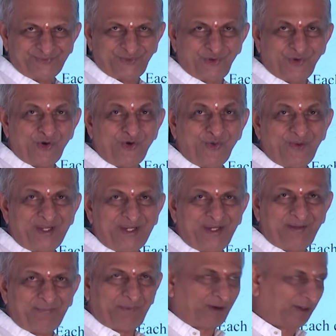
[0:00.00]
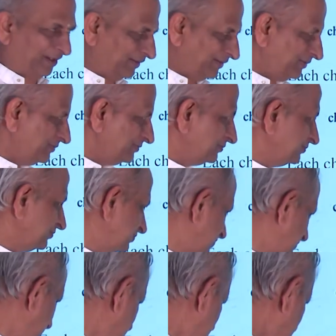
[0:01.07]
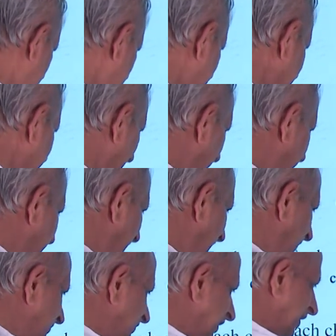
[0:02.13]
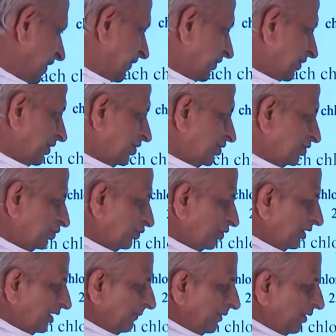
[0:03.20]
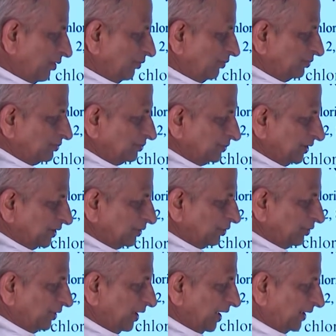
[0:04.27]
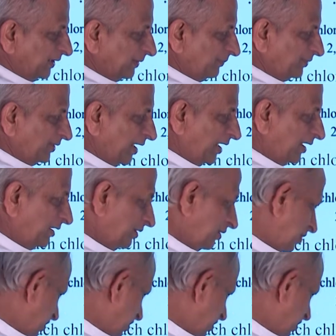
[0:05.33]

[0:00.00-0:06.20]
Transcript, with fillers: Covalent bond. Sometimes the electrons shown above the chlorine atoms are